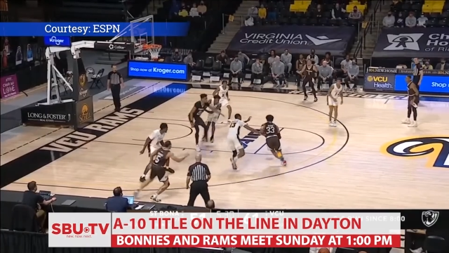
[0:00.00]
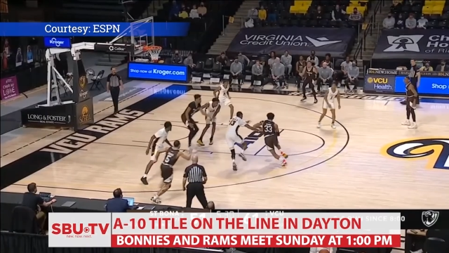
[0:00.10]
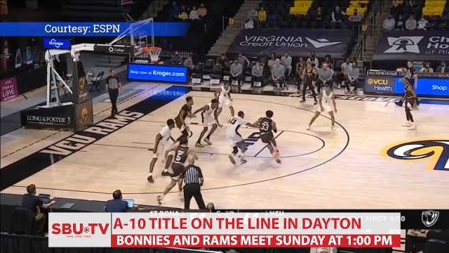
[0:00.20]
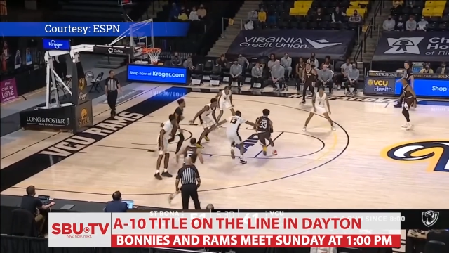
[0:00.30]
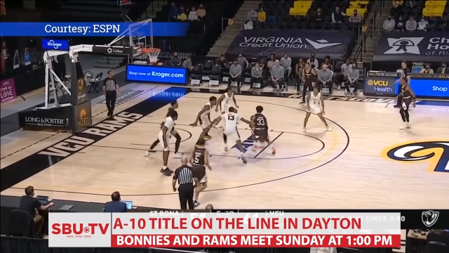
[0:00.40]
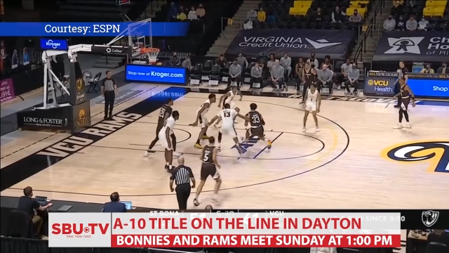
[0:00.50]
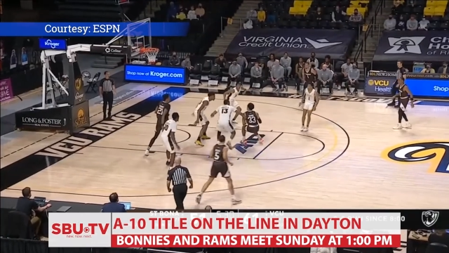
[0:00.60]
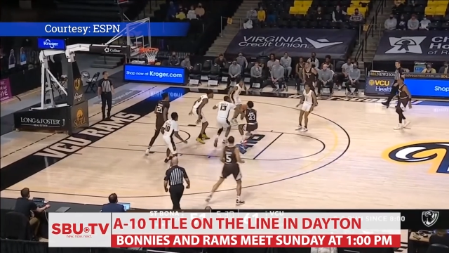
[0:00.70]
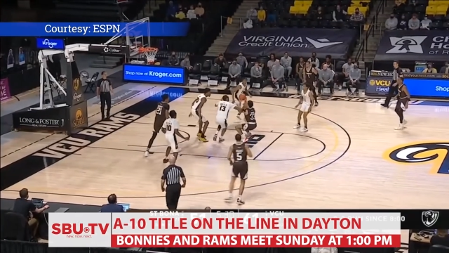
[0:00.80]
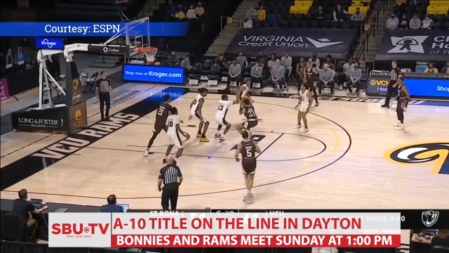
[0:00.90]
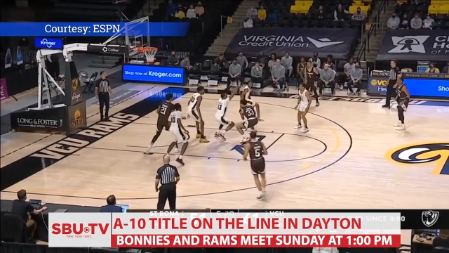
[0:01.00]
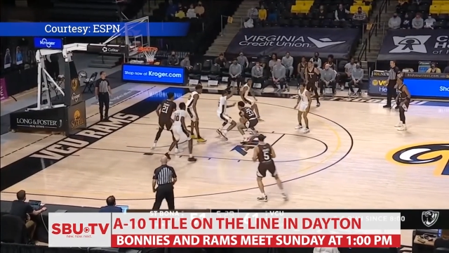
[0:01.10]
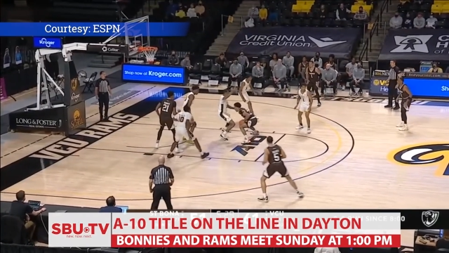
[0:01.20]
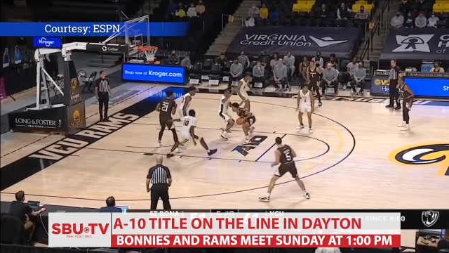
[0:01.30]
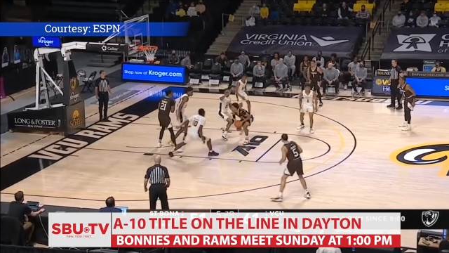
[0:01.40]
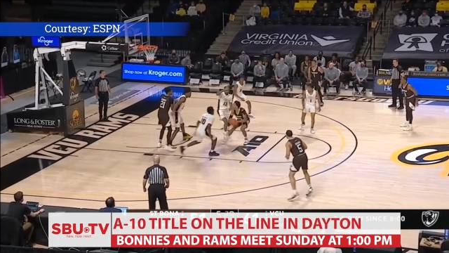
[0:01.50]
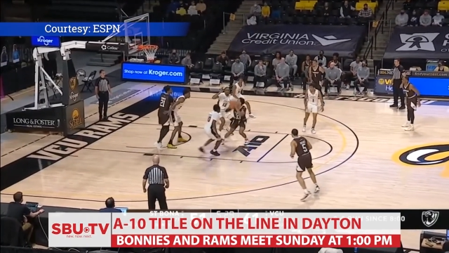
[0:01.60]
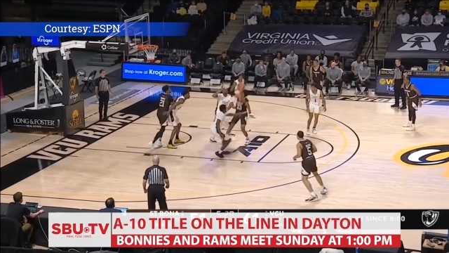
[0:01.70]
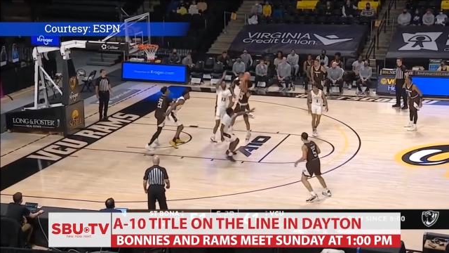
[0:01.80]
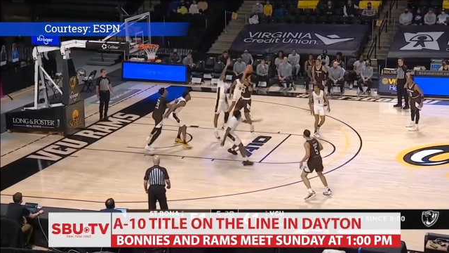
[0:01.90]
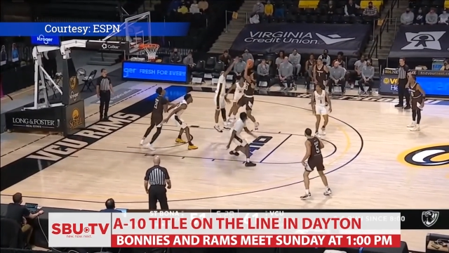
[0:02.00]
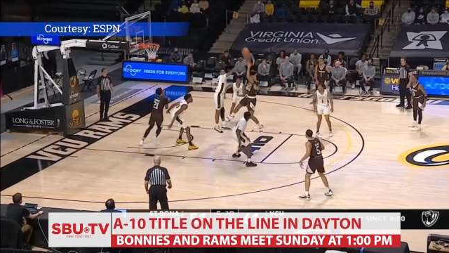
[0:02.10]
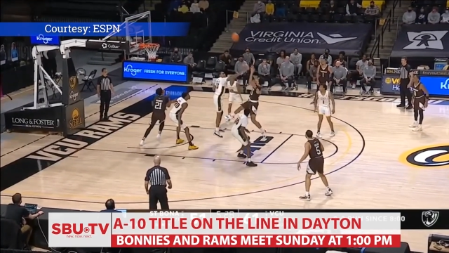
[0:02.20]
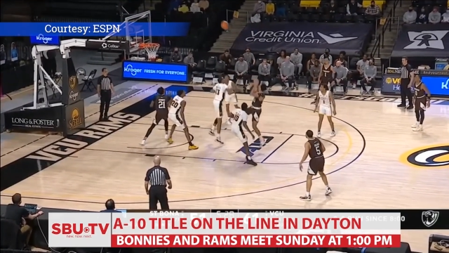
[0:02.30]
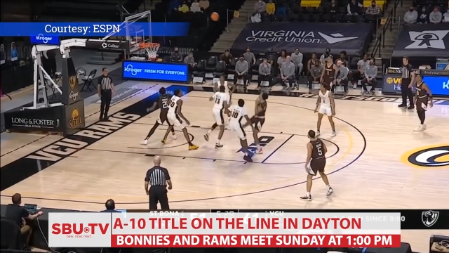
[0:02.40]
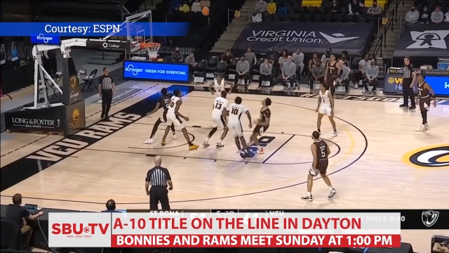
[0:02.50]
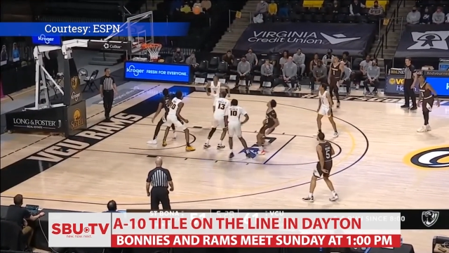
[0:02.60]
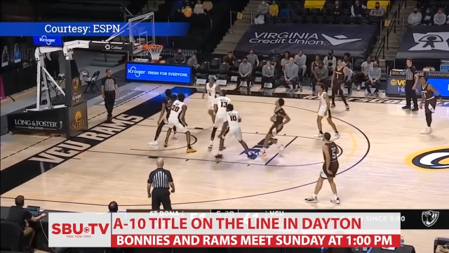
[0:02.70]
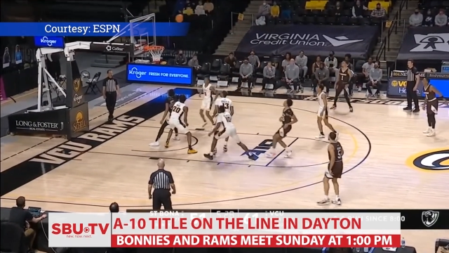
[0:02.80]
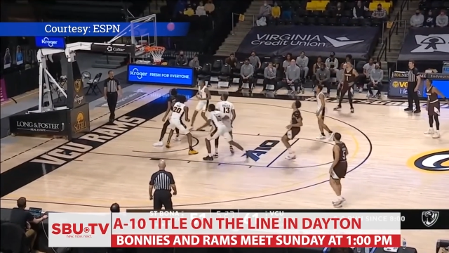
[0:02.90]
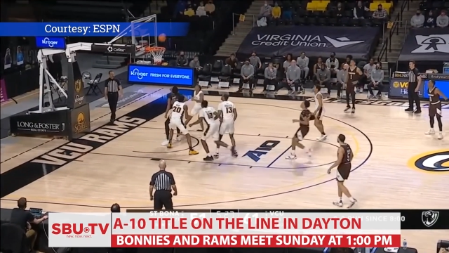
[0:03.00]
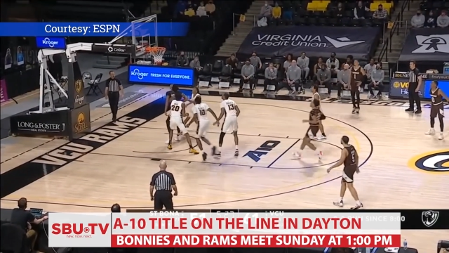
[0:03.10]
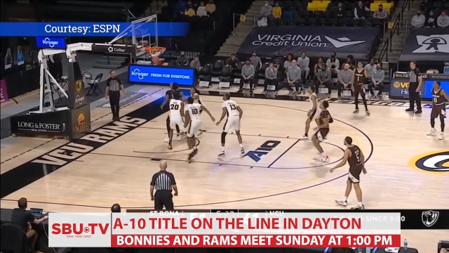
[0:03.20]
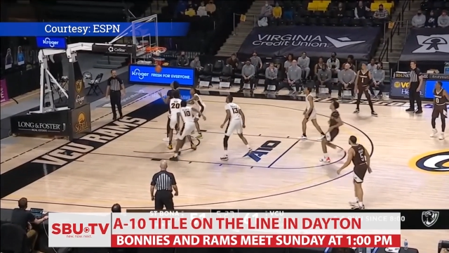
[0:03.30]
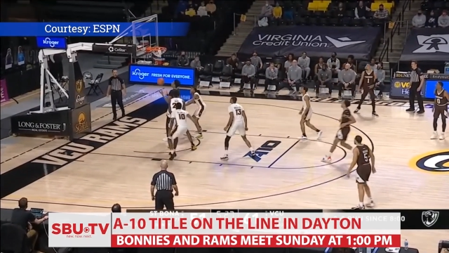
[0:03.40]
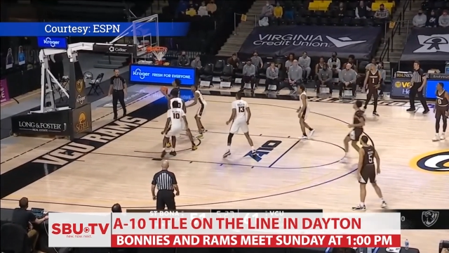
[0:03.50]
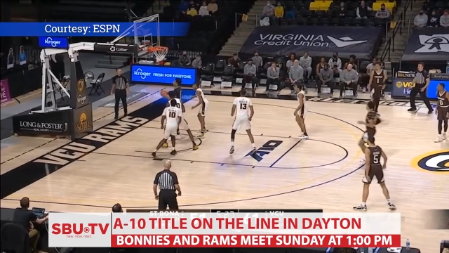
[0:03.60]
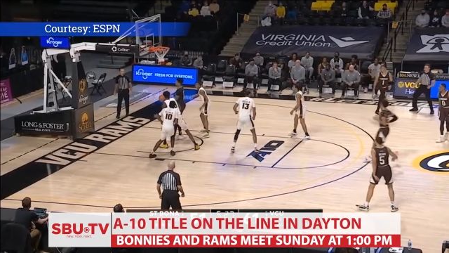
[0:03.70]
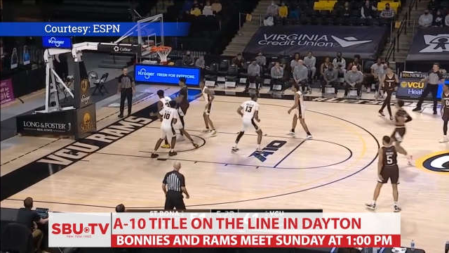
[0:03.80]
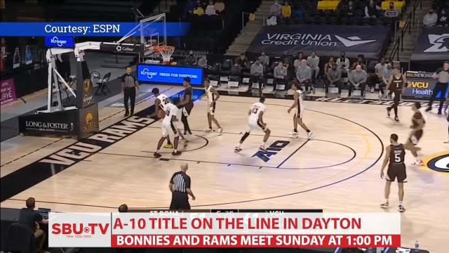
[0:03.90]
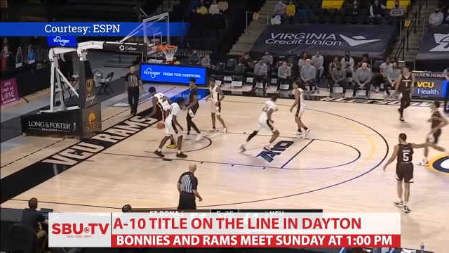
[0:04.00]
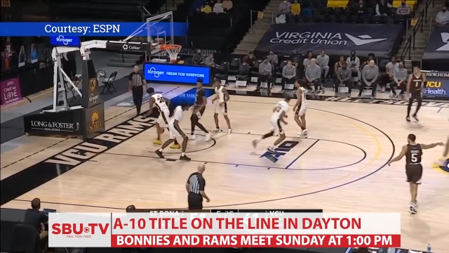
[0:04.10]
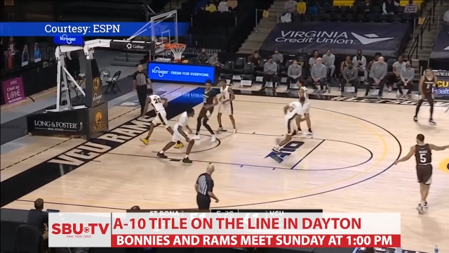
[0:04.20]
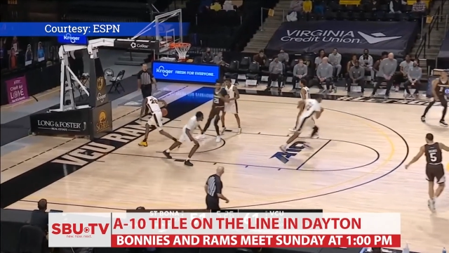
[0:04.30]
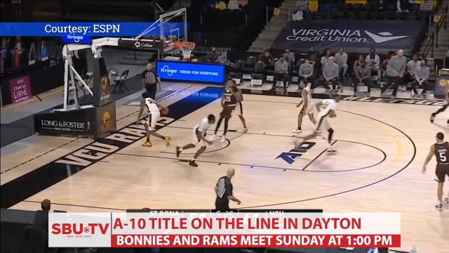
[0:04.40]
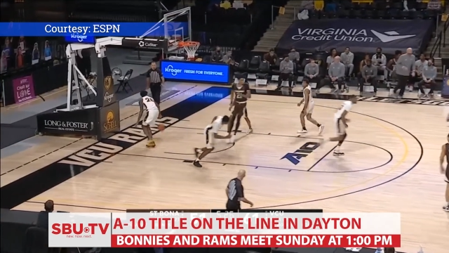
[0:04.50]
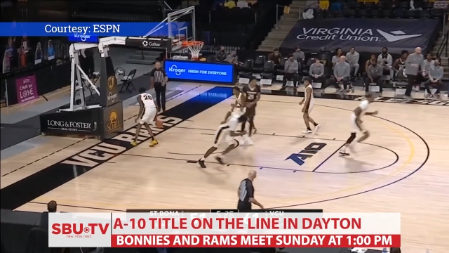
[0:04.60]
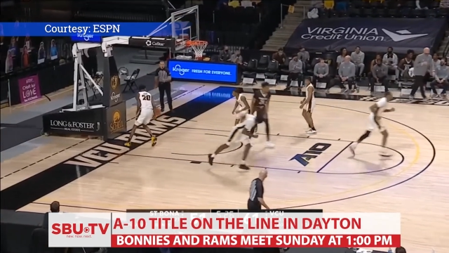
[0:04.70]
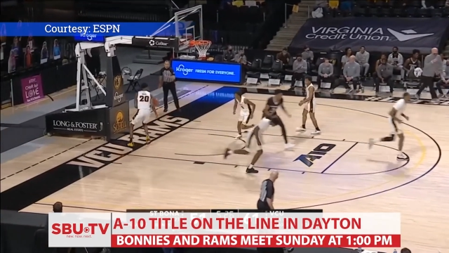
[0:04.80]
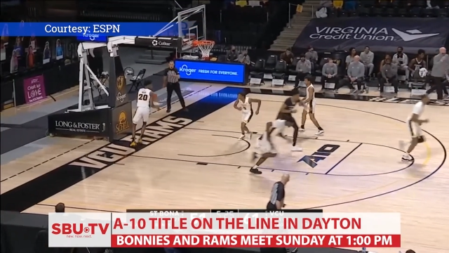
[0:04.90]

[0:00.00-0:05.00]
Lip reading: [unreadable: no face in view]